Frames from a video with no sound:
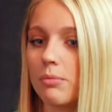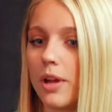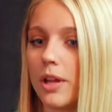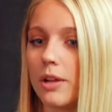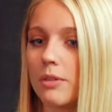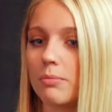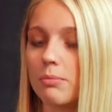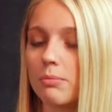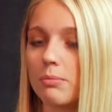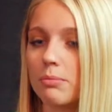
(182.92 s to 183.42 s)

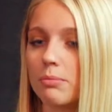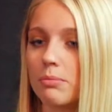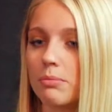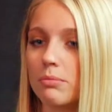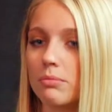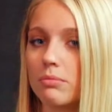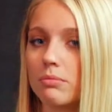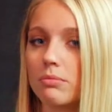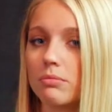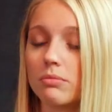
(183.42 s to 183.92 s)
and
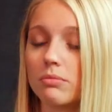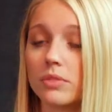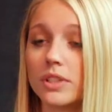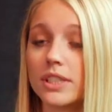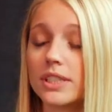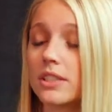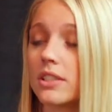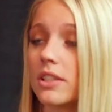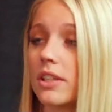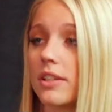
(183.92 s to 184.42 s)

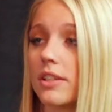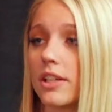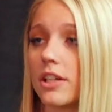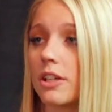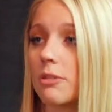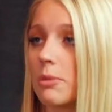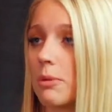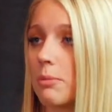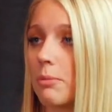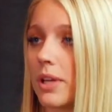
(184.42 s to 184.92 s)
listen to
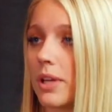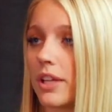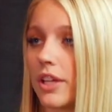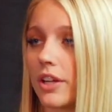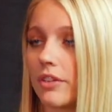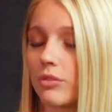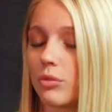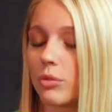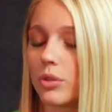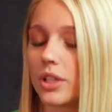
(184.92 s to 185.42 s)
them and be
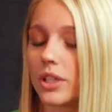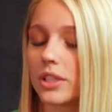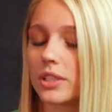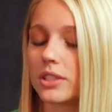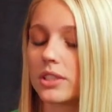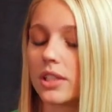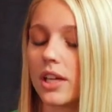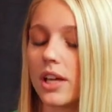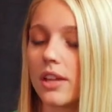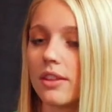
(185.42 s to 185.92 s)
their
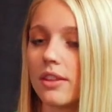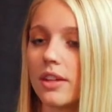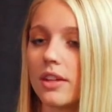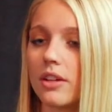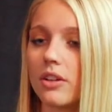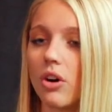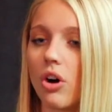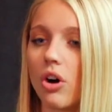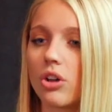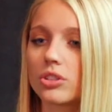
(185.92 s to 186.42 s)
voice, and
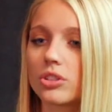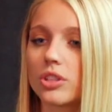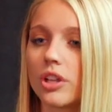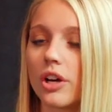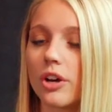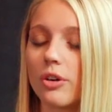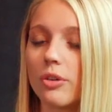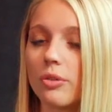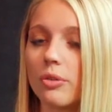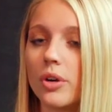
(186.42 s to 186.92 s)
then
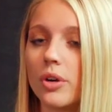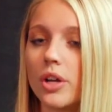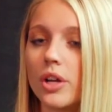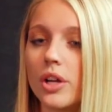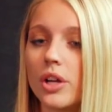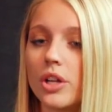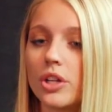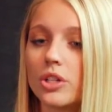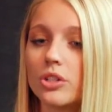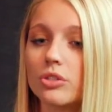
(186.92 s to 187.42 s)
also
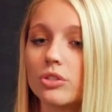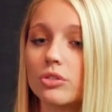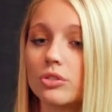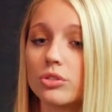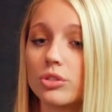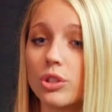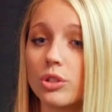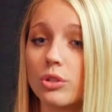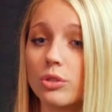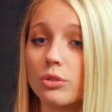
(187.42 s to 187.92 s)

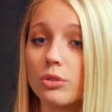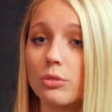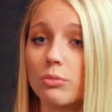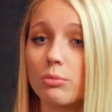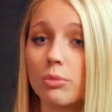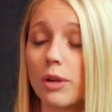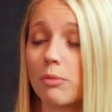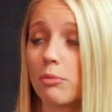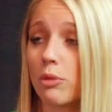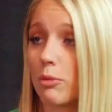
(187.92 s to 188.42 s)
to
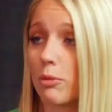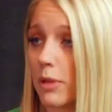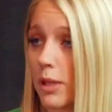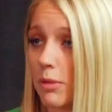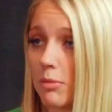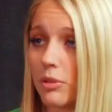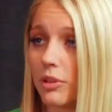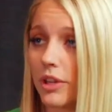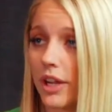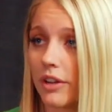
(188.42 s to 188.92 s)
bring more
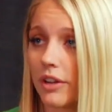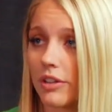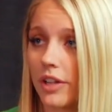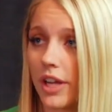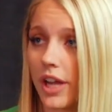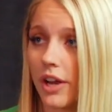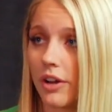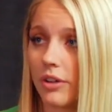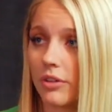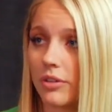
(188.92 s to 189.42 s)
people
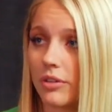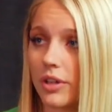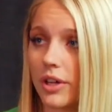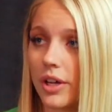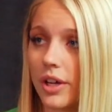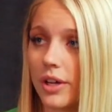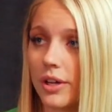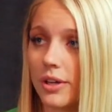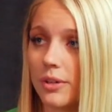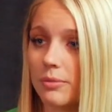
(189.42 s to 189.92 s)
downtown,
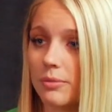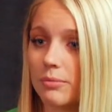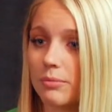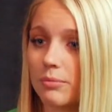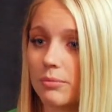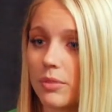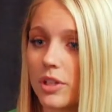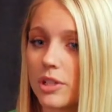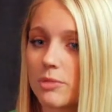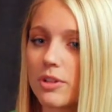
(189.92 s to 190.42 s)
um,
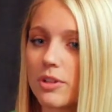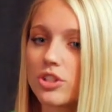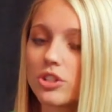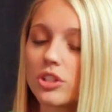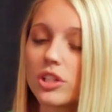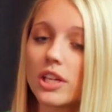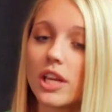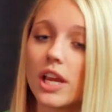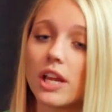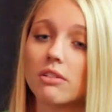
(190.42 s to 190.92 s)

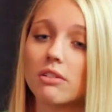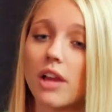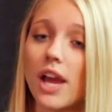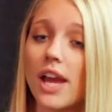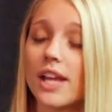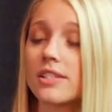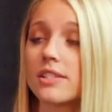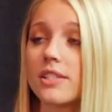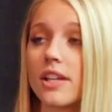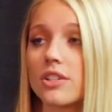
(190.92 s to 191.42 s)
especially
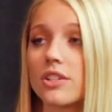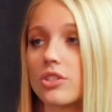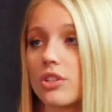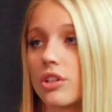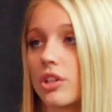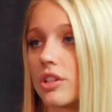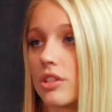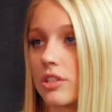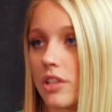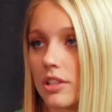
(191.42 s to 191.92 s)
A-State
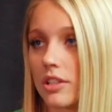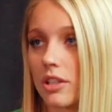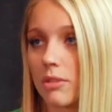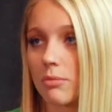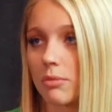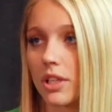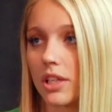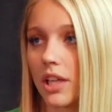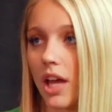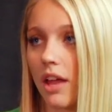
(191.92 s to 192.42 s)
students. That's
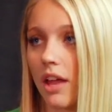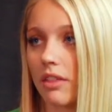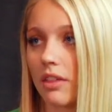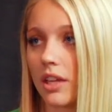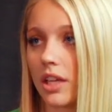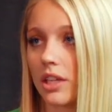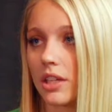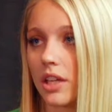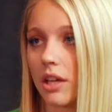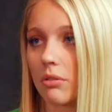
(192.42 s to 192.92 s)
something that I
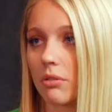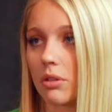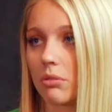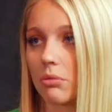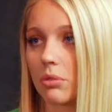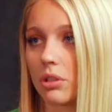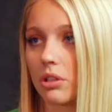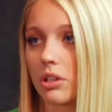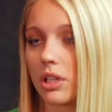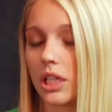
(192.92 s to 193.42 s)
think that we
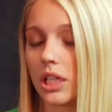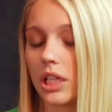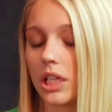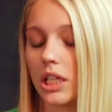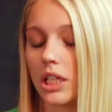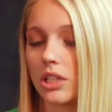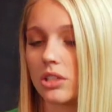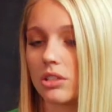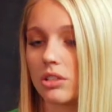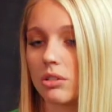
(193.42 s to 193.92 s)
really
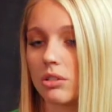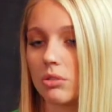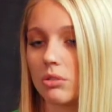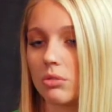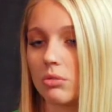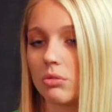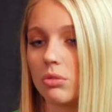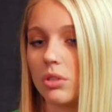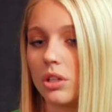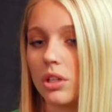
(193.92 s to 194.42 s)
need to